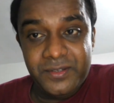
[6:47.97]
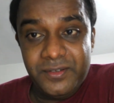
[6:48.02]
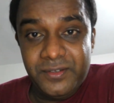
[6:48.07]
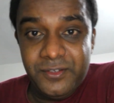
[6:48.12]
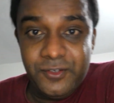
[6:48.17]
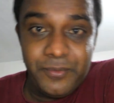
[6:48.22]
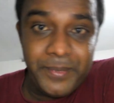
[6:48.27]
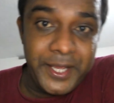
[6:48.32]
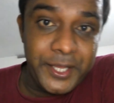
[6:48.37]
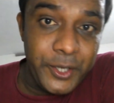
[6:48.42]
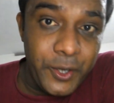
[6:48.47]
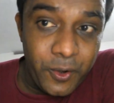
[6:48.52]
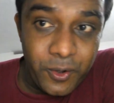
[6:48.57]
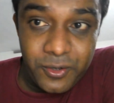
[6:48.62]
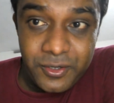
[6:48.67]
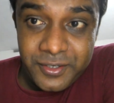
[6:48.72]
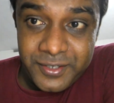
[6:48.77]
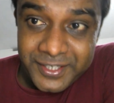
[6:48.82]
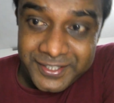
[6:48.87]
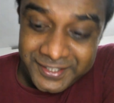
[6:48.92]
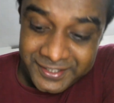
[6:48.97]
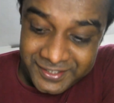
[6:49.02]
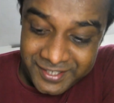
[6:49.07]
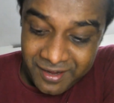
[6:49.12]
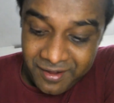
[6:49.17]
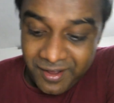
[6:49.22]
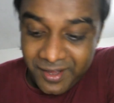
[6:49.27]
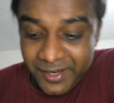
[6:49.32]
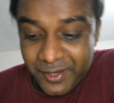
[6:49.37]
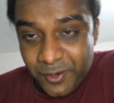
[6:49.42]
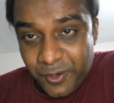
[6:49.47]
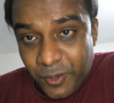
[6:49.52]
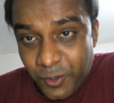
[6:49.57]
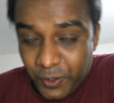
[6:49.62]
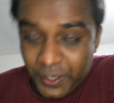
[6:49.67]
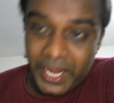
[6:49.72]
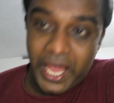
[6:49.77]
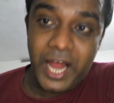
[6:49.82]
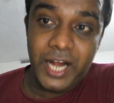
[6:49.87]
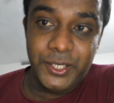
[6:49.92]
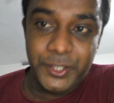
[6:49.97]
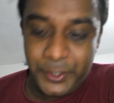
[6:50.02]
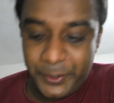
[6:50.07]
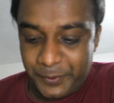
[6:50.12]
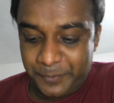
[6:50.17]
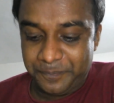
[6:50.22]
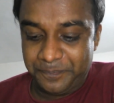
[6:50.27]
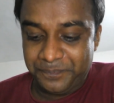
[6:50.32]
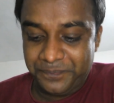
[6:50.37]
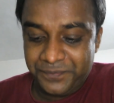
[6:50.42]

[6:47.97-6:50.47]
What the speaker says: you may know, Cristiano Ronaldo,